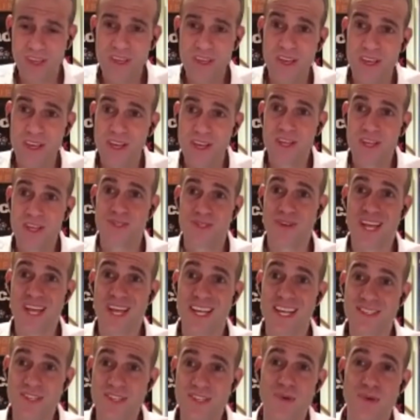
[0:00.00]
So I
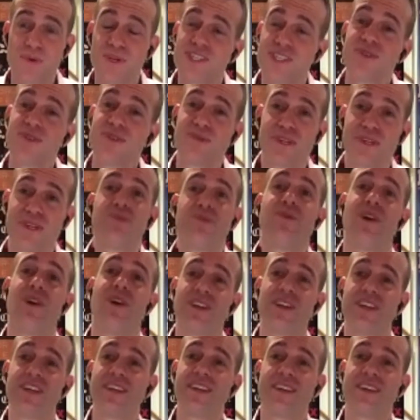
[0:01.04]
asked her what she really
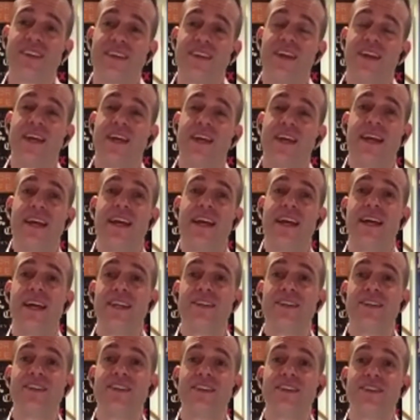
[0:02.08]
wanted.
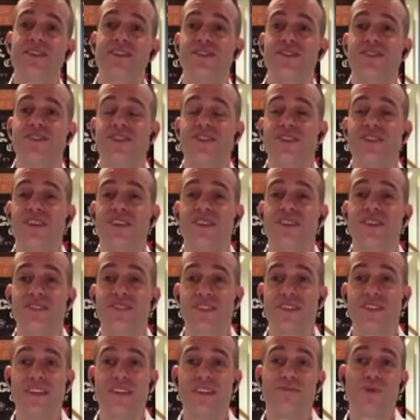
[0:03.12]
And she
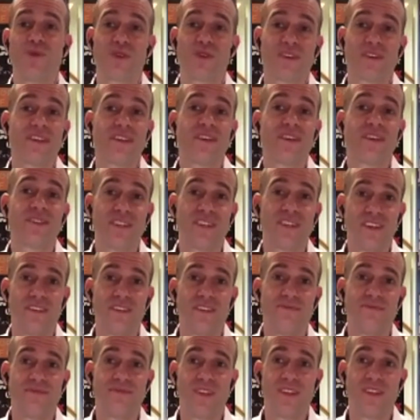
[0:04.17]
stated more clearly
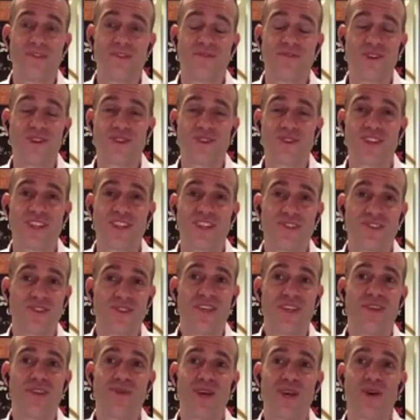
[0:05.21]
than the version in her
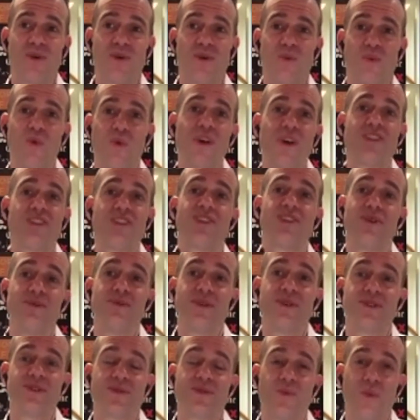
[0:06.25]
email what she
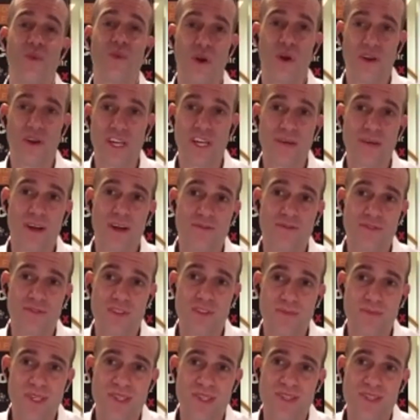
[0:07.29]
was worried about for the
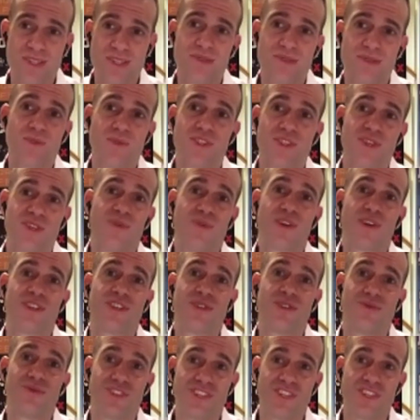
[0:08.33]
business and what she wanted to
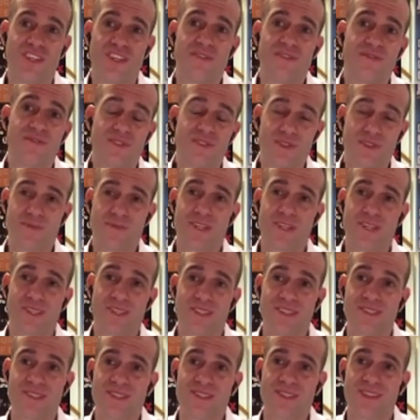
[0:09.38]
achieve for the
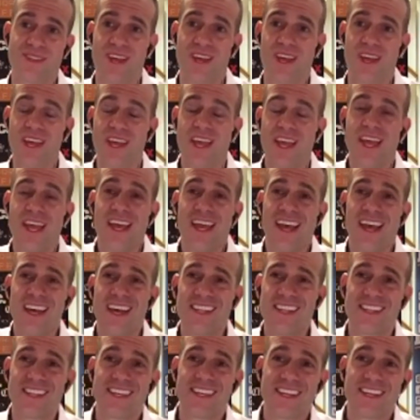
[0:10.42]
business. And the
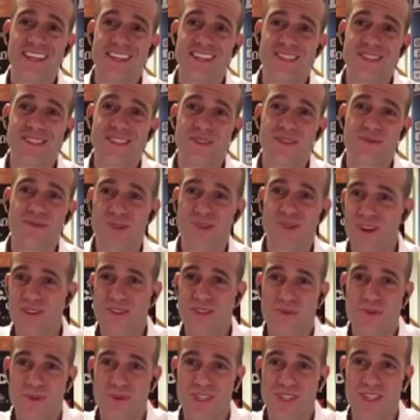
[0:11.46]
thing is, regardless of
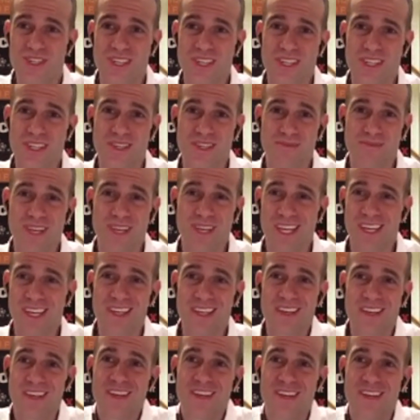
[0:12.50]
what she thinks of me,
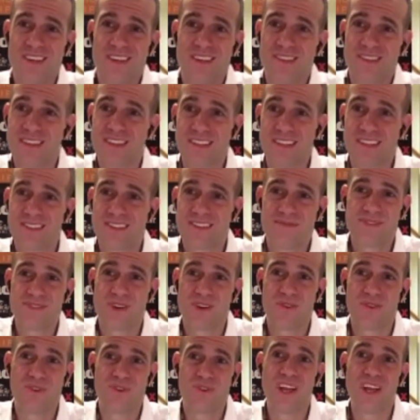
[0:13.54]
that stuff's all
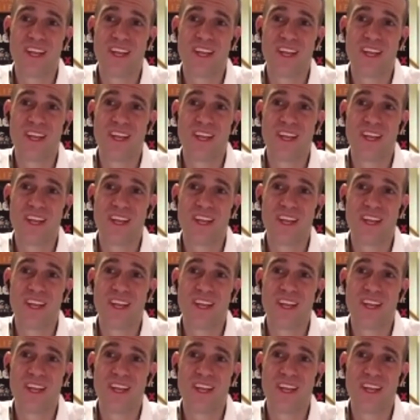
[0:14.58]
right.